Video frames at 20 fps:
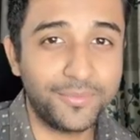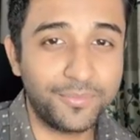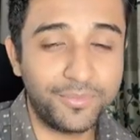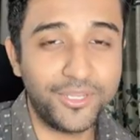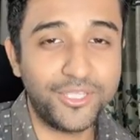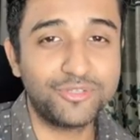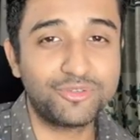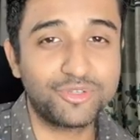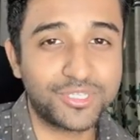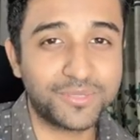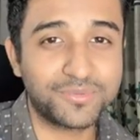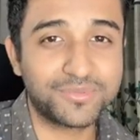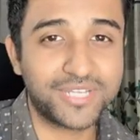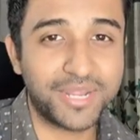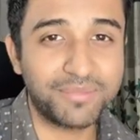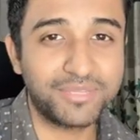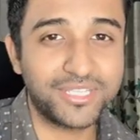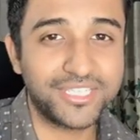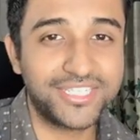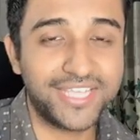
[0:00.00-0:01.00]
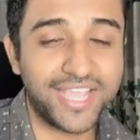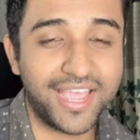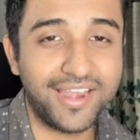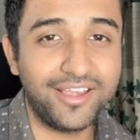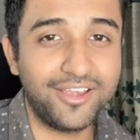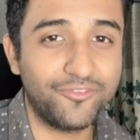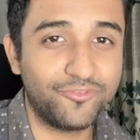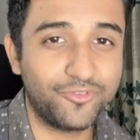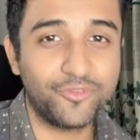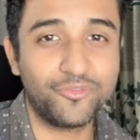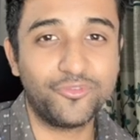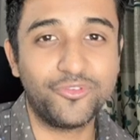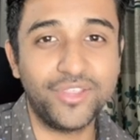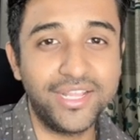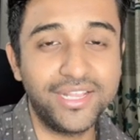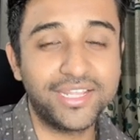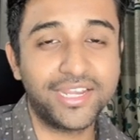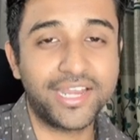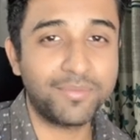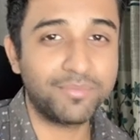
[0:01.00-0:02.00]
please do subscribe the channel. If you
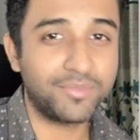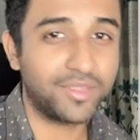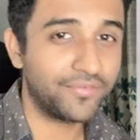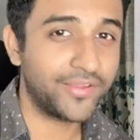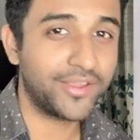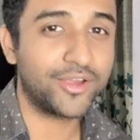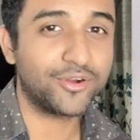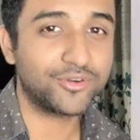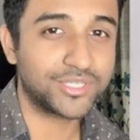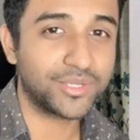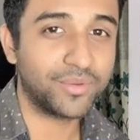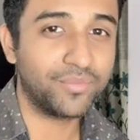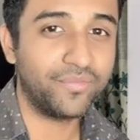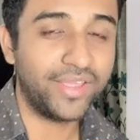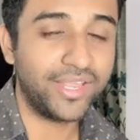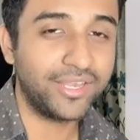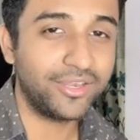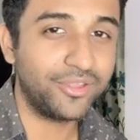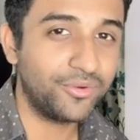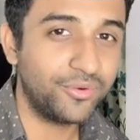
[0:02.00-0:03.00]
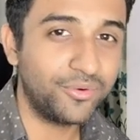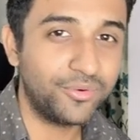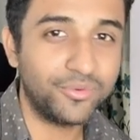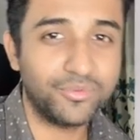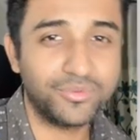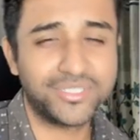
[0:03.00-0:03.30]
feel that I'm giving out some value,